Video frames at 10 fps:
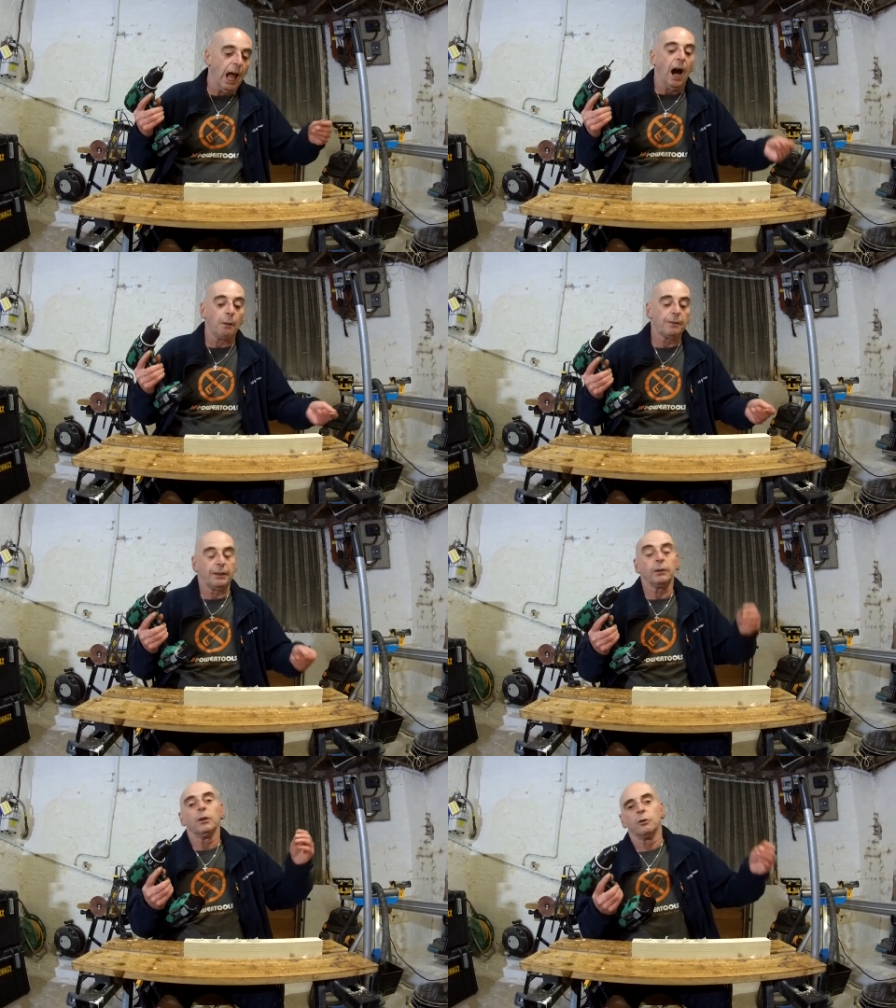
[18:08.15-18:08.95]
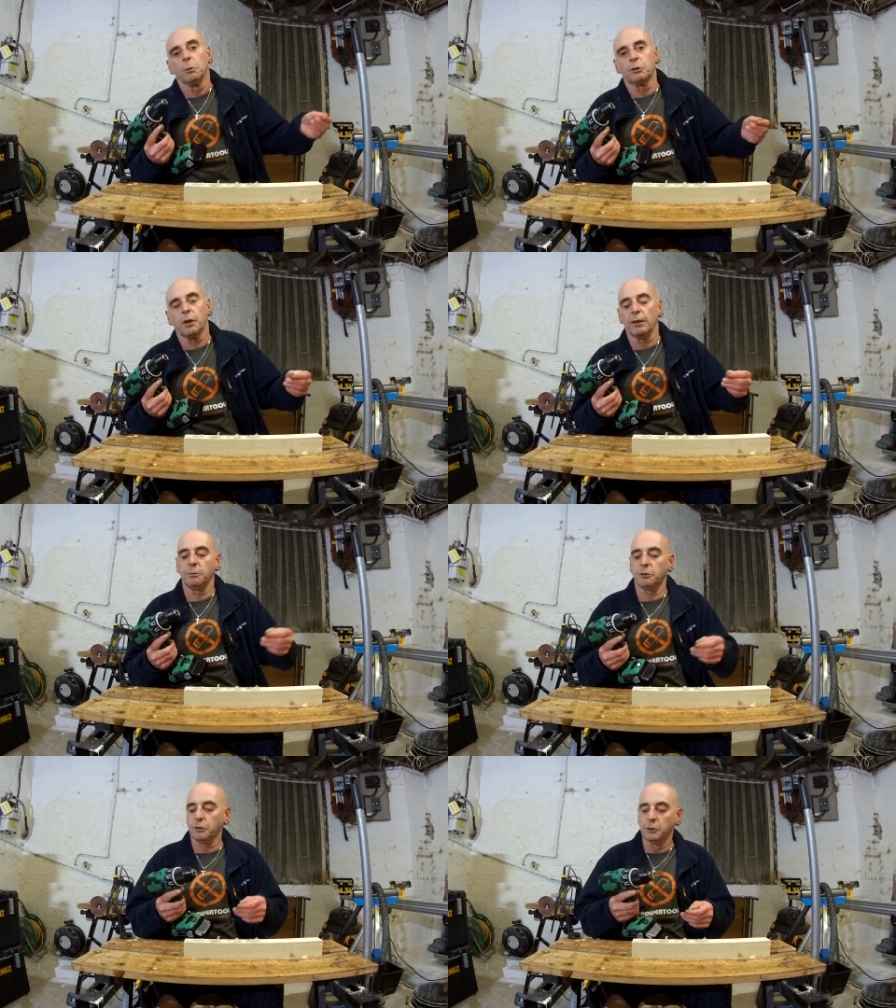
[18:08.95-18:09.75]
However, so we'll try
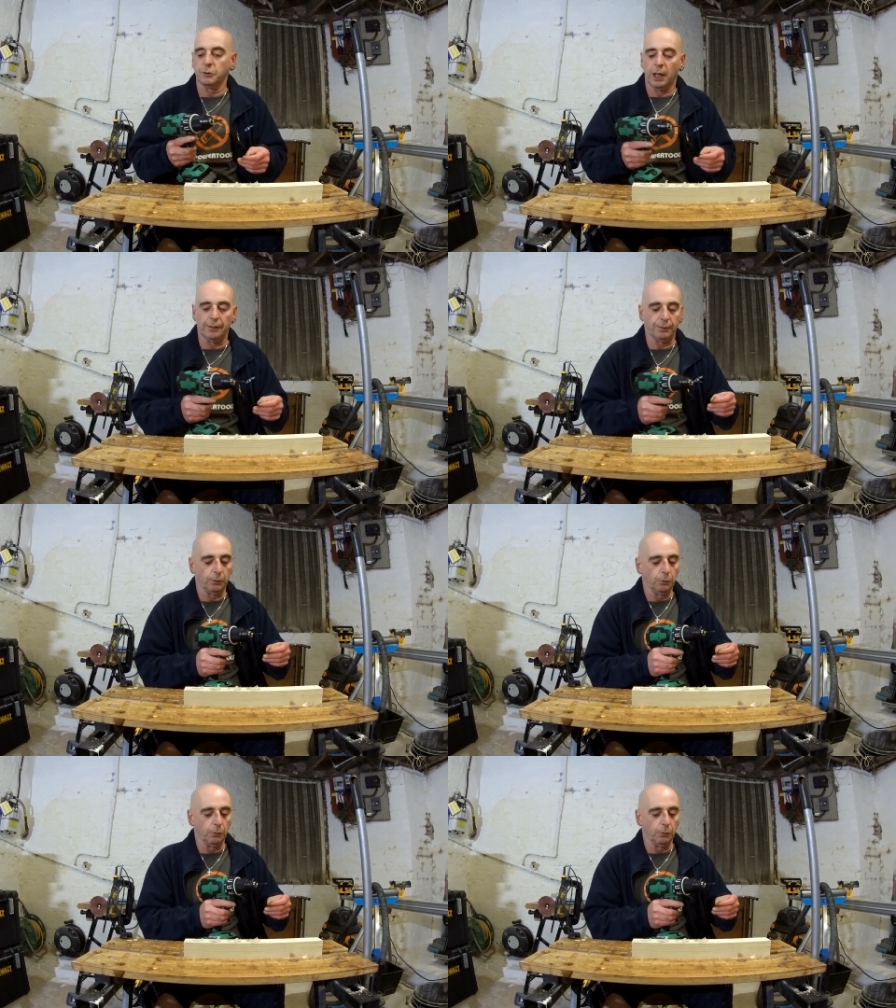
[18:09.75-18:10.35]
some screw driving.